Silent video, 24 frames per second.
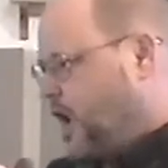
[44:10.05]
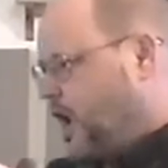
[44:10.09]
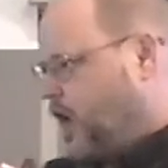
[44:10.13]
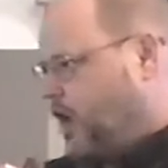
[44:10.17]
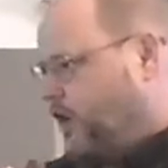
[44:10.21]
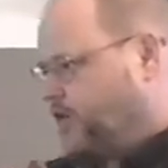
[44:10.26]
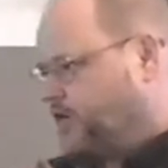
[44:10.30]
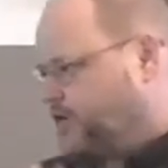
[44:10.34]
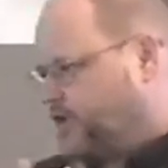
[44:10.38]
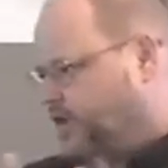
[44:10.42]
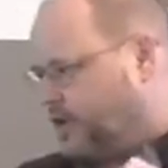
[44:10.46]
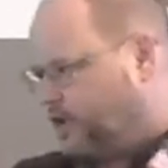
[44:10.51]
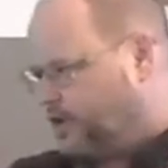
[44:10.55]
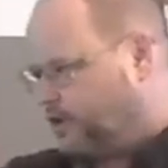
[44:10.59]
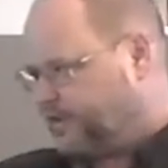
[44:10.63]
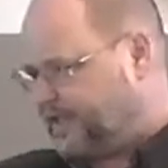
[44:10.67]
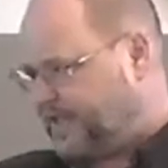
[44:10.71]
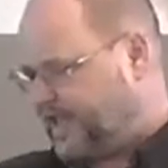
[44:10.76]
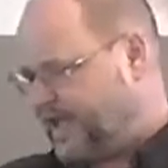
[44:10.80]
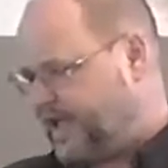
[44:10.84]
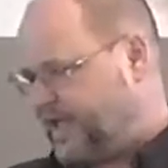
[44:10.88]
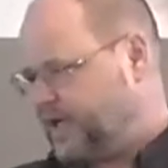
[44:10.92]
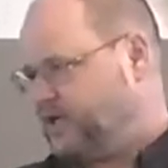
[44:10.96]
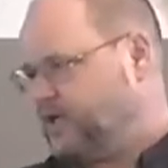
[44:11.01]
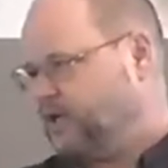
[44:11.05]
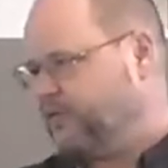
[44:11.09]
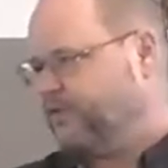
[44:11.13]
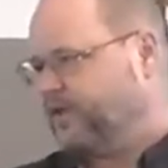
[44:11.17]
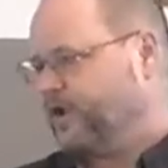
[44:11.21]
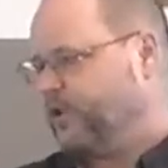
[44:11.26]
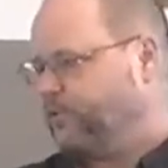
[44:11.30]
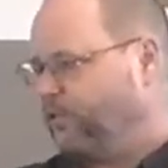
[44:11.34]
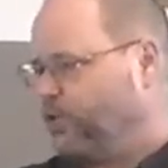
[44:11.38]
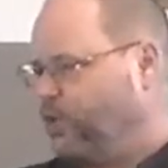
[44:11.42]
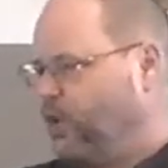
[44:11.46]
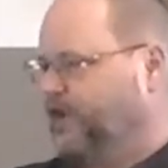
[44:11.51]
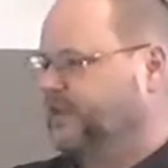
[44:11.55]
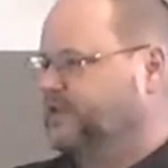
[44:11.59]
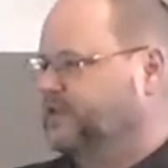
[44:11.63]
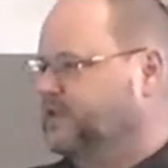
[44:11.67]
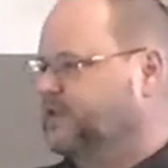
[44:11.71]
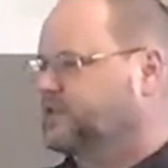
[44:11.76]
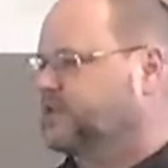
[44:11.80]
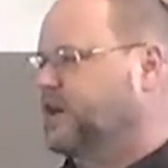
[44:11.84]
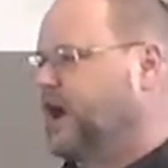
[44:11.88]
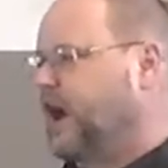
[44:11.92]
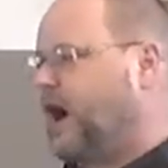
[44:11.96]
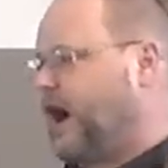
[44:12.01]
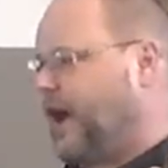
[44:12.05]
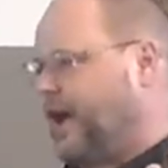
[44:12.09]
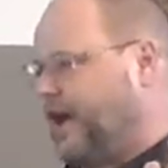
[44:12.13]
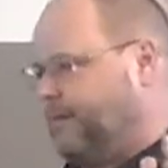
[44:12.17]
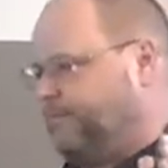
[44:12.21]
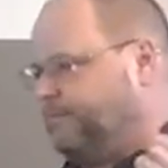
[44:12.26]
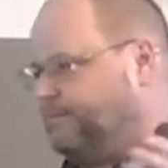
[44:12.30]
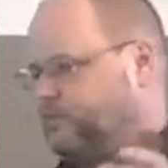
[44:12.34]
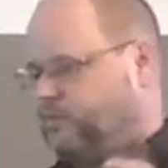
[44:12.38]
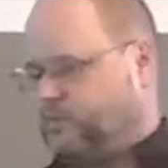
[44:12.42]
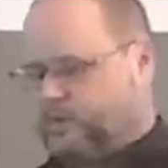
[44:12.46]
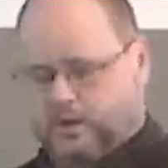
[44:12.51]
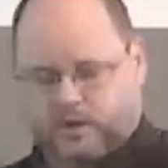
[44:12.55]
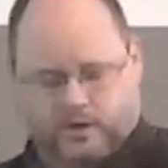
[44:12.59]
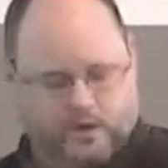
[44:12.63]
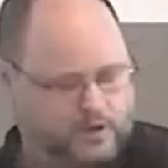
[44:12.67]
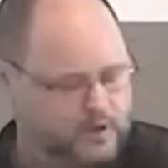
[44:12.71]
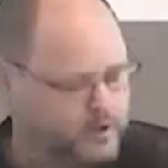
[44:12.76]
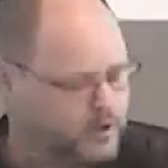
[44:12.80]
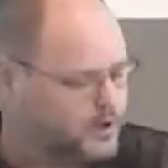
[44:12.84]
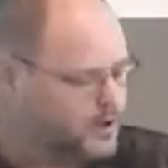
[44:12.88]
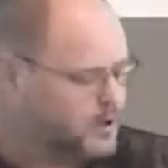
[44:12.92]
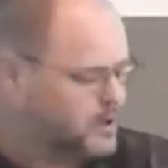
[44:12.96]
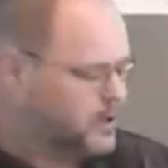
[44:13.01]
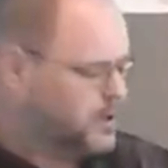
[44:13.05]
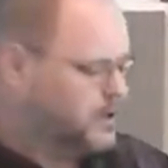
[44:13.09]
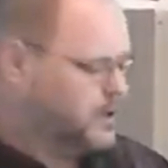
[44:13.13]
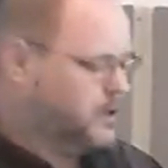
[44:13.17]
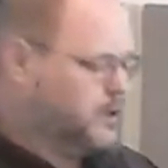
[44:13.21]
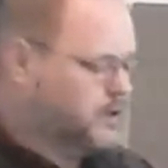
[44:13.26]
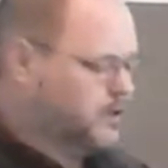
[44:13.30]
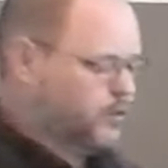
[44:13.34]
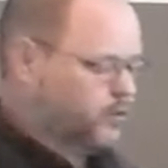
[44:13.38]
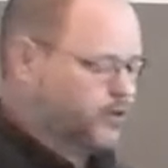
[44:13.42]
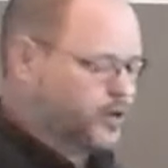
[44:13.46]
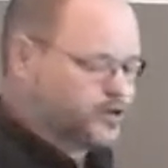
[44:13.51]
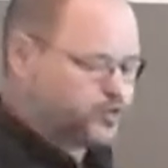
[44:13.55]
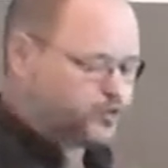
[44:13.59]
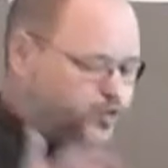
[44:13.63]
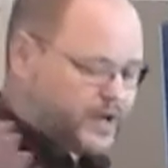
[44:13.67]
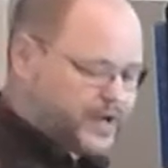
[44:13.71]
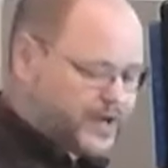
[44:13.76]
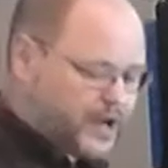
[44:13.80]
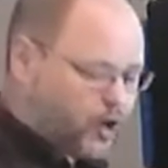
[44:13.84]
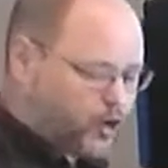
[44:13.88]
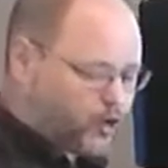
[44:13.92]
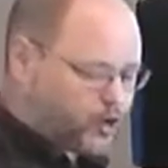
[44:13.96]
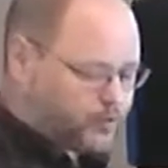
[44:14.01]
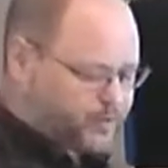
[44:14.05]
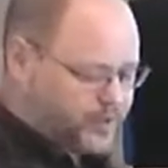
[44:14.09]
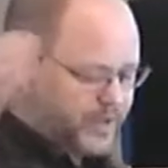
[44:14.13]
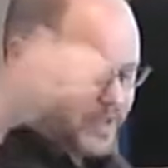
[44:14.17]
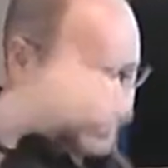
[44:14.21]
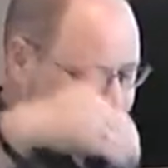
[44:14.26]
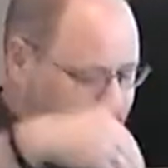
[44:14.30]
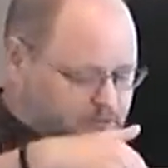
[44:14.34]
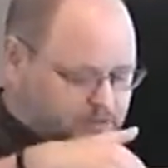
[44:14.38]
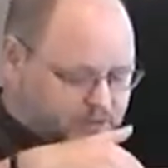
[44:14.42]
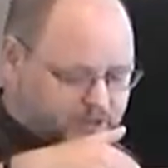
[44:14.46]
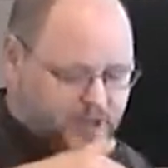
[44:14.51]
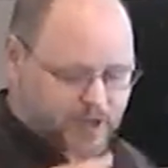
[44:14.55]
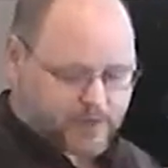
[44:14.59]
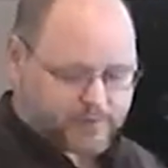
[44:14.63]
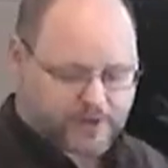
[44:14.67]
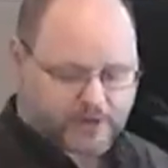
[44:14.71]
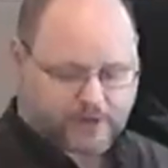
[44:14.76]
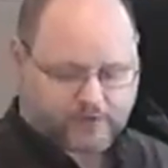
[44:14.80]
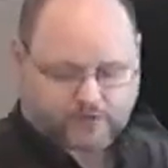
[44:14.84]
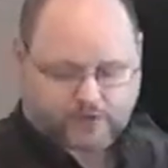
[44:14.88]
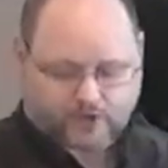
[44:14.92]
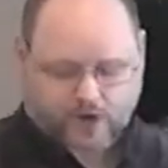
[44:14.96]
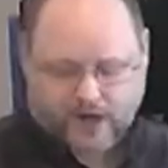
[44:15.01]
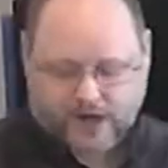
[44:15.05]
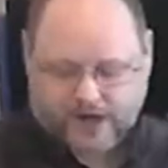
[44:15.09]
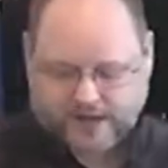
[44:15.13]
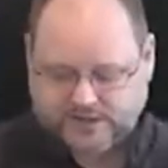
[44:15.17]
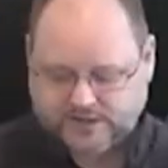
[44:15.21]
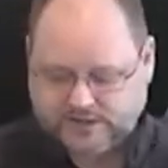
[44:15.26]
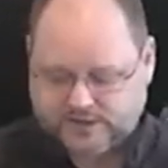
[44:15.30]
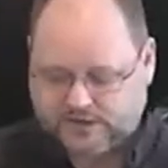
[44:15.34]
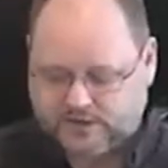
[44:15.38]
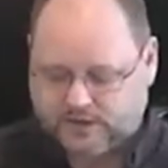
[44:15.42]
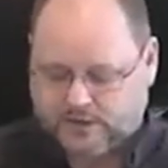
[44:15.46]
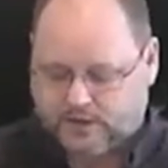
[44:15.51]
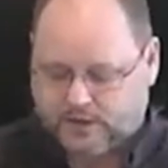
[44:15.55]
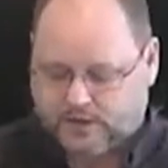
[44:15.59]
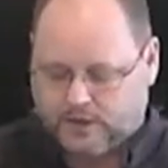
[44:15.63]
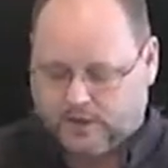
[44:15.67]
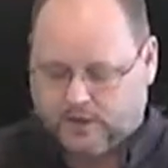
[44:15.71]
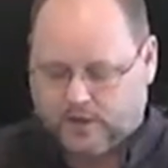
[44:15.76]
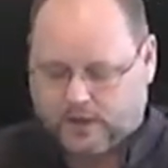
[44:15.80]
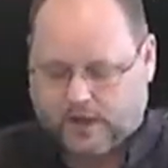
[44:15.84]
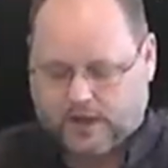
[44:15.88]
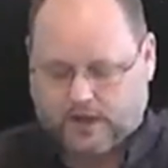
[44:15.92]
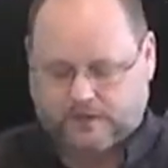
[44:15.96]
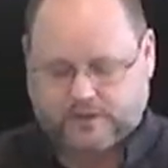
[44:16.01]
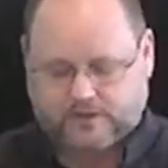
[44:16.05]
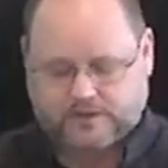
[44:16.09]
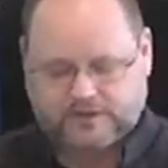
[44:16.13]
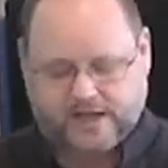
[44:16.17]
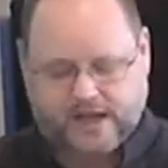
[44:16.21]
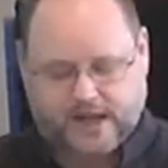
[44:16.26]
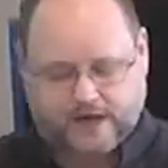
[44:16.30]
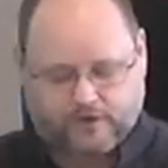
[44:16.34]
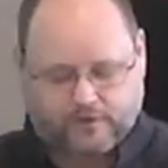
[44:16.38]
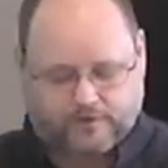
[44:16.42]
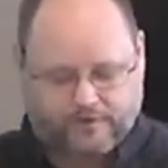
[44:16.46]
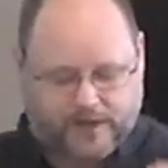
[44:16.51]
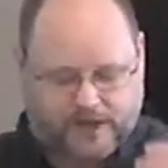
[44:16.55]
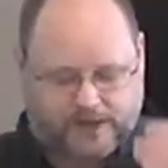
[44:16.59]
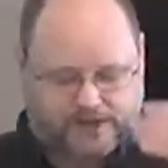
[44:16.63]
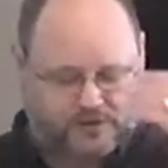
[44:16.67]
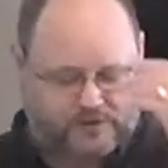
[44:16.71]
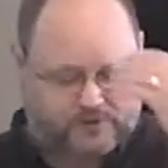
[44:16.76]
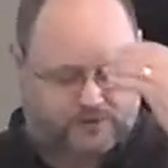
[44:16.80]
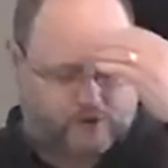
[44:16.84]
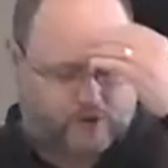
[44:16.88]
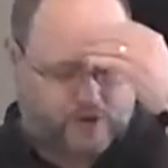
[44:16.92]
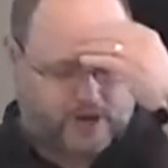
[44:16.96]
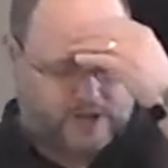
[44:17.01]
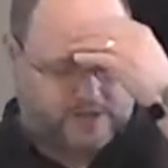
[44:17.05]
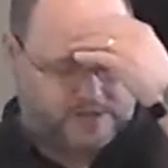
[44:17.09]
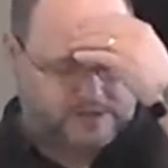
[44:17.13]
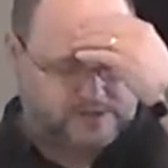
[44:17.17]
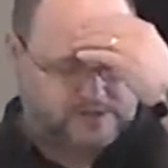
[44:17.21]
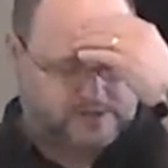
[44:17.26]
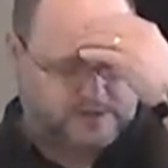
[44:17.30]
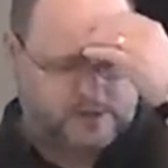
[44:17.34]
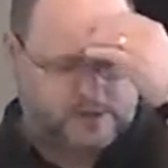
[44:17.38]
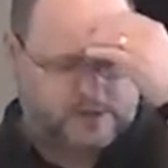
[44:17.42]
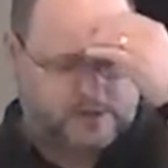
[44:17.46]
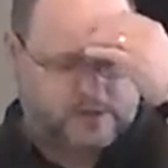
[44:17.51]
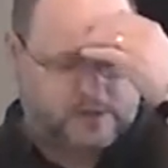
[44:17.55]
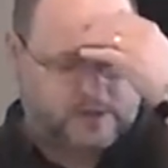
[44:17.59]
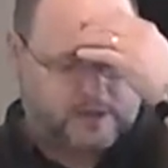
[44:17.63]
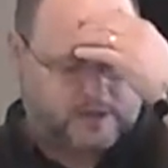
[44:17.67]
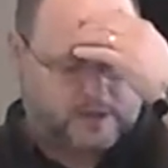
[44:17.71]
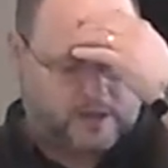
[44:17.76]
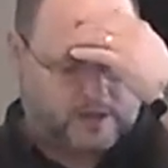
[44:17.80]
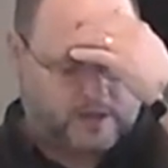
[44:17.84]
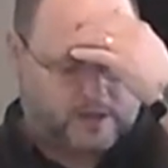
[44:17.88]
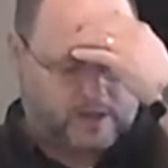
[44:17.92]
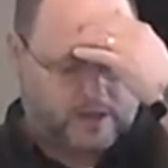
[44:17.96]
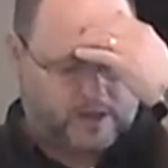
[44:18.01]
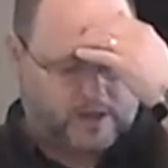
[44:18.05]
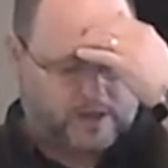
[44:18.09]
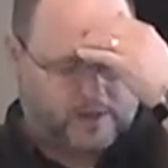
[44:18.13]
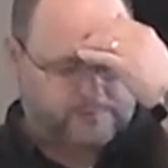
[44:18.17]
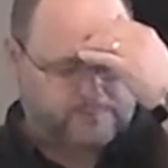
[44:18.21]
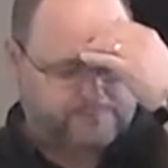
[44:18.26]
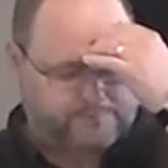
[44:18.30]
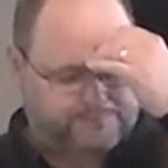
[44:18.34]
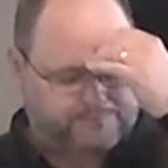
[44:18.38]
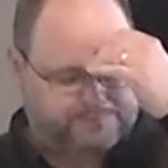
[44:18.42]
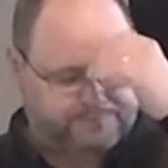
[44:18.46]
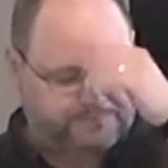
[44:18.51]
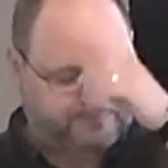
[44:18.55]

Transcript: until the end of an appointed time, which we know to be the coming of Christ, uh, the sacrifice of Christ. Um,